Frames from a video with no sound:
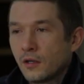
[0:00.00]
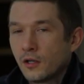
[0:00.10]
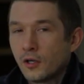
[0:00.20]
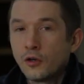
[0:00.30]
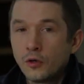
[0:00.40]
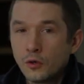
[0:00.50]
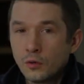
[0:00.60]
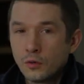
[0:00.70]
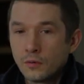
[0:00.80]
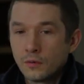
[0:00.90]
that
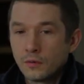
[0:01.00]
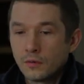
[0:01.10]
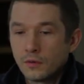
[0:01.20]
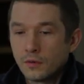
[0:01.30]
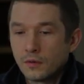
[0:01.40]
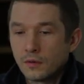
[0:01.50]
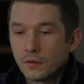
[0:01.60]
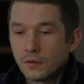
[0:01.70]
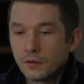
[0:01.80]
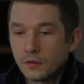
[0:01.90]
you,
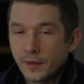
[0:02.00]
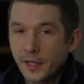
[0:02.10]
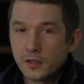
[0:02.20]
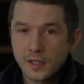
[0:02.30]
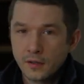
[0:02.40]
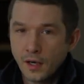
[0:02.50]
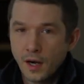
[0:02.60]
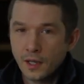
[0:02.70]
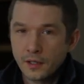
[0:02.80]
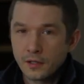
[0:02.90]
the readers here in
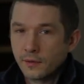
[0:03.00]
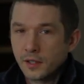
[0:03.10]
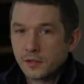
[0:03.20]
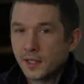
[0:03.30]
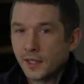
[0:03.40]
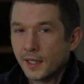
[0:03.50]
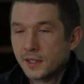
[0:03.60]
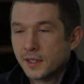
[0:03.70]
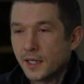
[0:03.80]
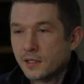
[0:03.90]
Holland, the readers in the
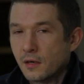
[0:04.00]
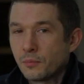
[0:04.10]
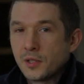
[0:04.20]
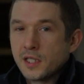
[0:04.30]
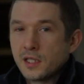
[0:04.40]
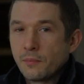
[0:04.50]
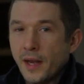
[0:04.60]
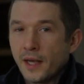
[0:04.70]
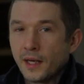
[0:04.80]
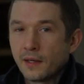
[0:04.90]
United States, are
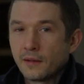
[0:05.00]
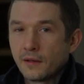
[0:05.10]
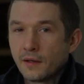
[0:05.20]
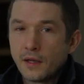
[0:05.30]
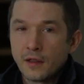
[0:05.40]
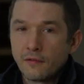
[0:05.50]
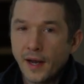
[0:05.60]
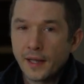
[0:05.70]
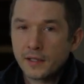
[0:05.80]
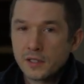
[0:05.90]
participating in the
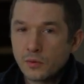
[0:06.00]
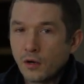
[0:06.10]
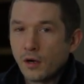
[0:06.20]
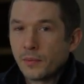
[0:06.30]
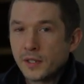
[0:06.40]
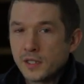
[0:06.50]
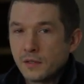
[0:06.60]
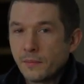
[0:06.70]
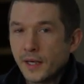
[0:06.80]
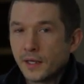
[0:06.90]
violence. We're all
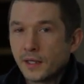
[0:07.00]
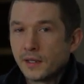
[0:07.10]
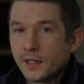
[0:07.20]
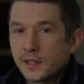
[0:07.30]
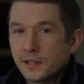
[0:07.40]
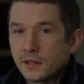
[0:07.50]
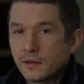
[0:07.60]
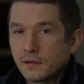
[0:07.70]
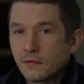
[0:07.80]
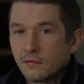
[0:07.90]
participating in this
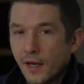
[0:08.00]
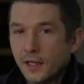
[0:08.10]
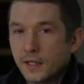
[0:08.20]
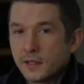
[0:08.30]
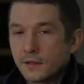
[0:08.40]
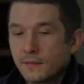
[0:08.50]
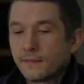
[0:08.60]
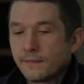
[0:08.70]
violence.